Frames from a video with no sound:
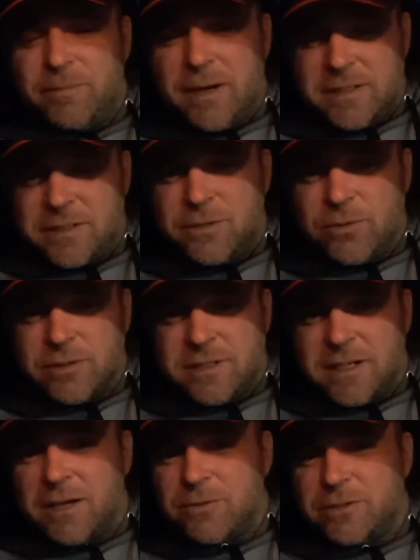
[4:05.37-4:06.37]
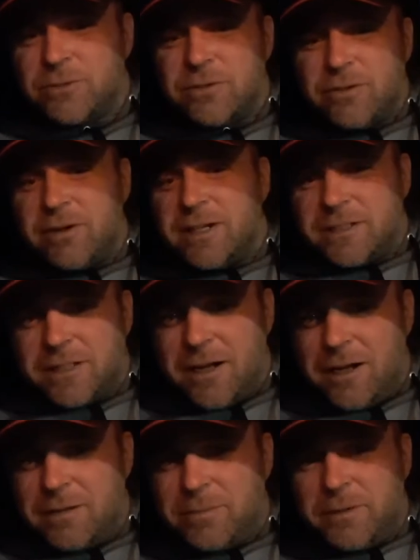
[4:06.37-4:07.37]
my steward said I was doing a great
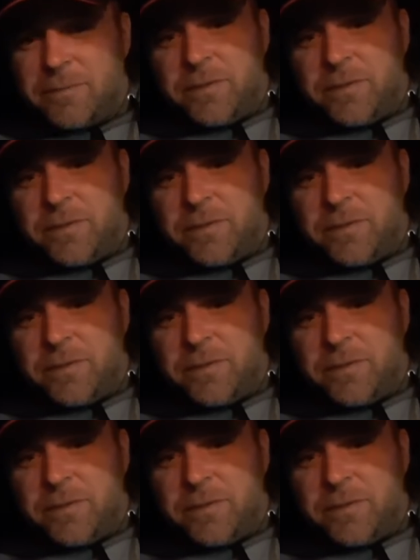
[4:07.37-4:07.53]
job.